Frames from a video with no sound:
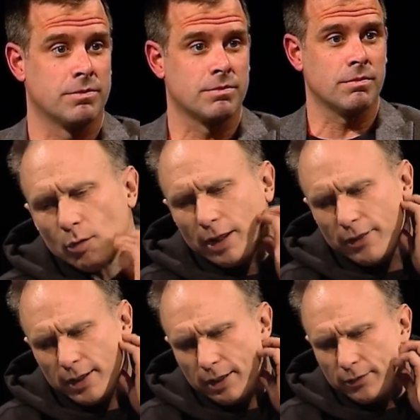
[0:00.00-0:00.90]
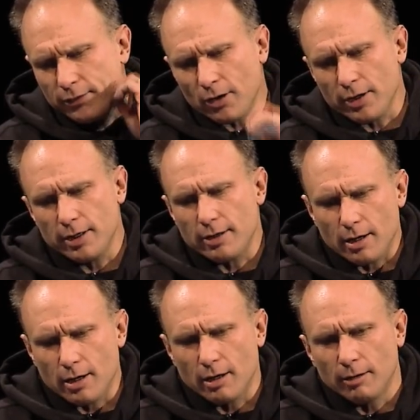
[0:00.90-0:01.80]
Yeah, well, I think I started
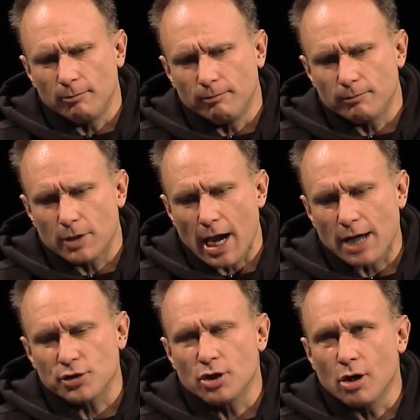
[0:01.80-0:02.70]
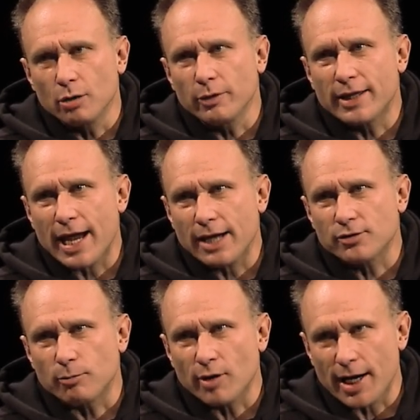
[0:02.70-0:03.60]
um, actually going with
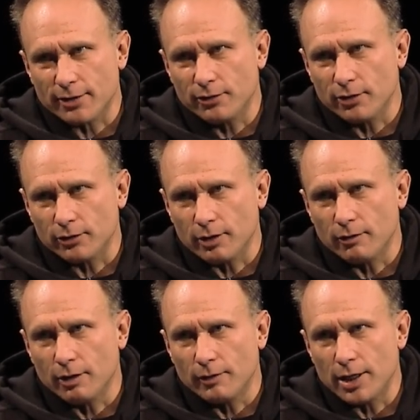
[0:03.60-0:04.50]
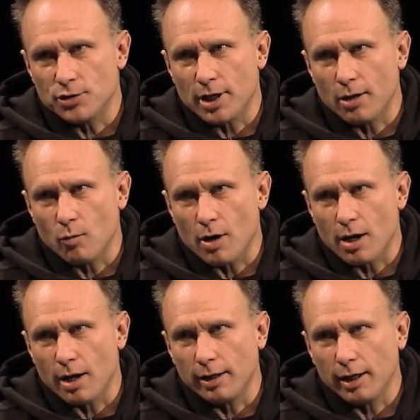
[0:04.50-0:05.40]
Gags to practices of, of
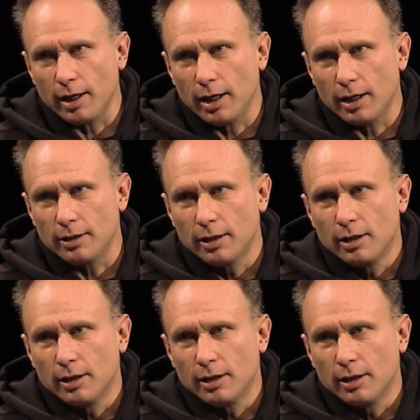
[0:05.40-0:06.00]
NJY down in, in